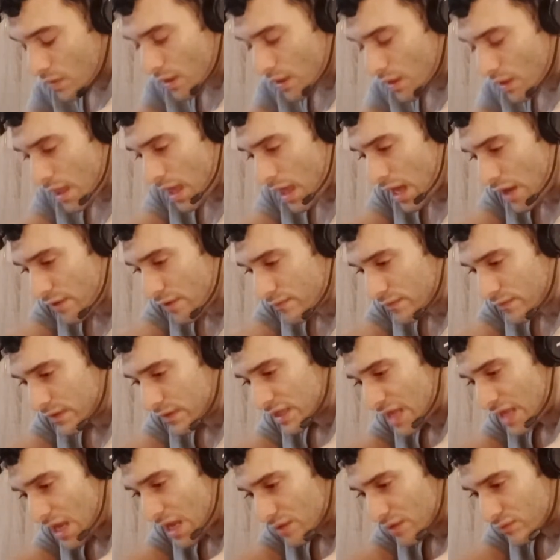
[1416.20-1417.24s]
However,
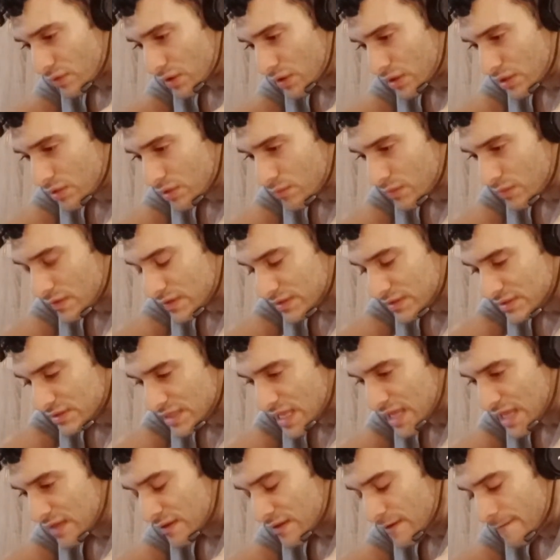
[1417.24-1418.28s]
the counter argument is
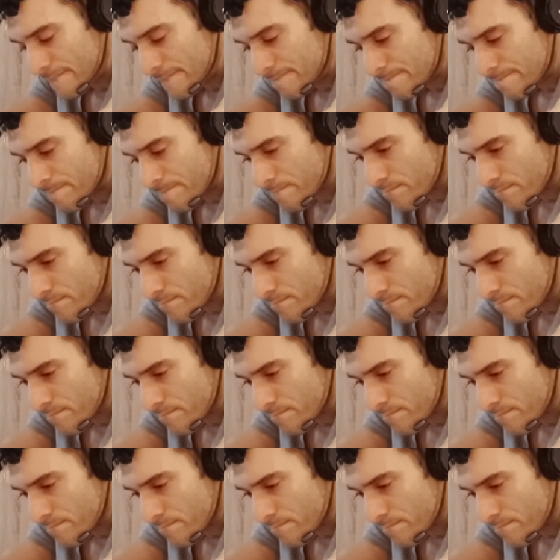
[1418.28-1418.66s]
that